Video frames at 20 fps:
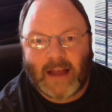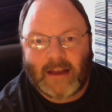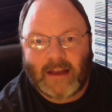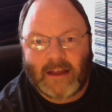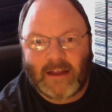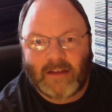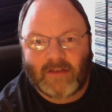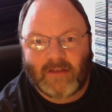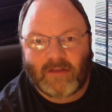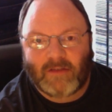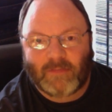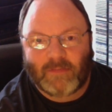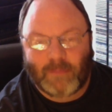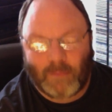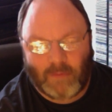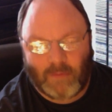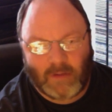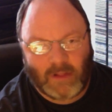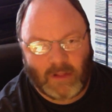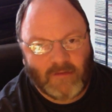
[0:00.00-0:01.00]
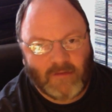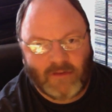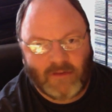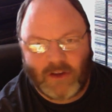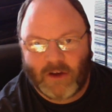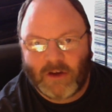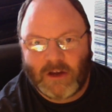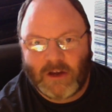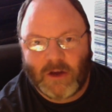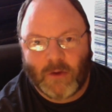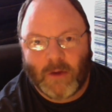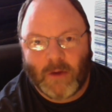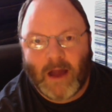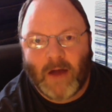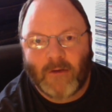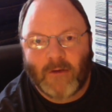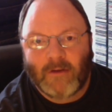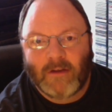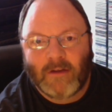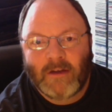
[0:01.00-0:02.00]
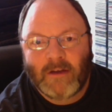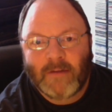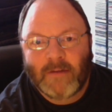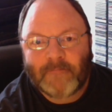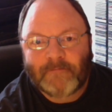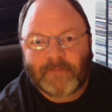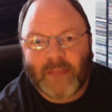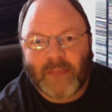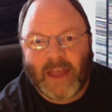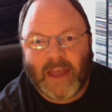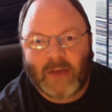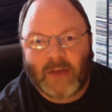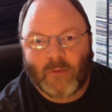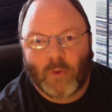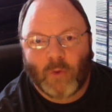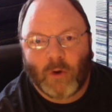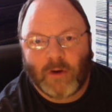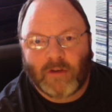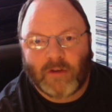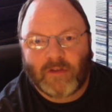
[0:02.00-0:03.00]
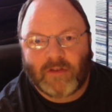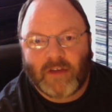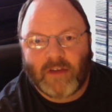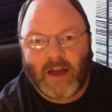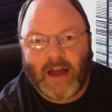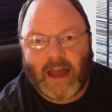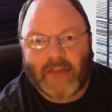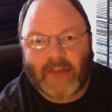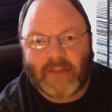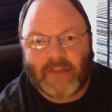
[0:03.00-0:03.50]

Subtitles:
he lives here year-round and works at the